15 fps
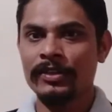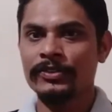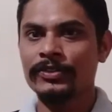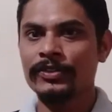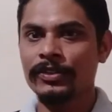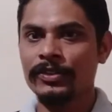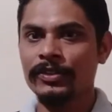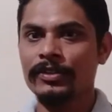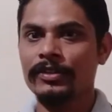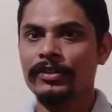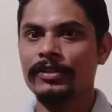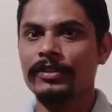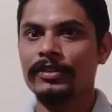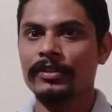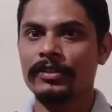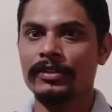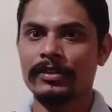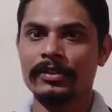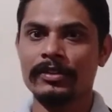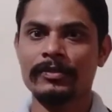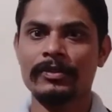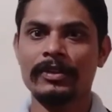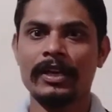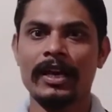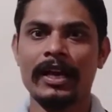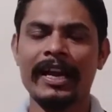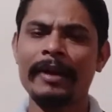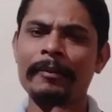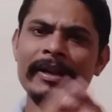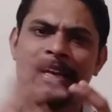So
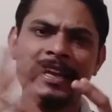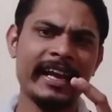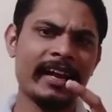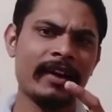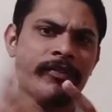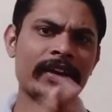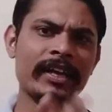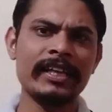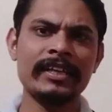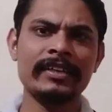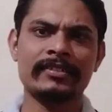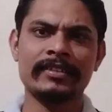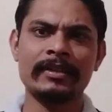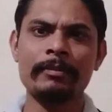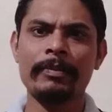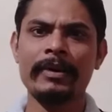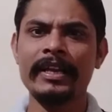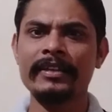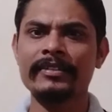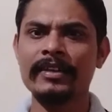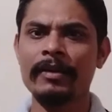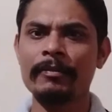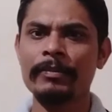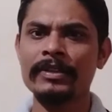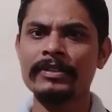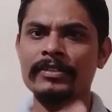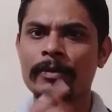let me take a very simple example.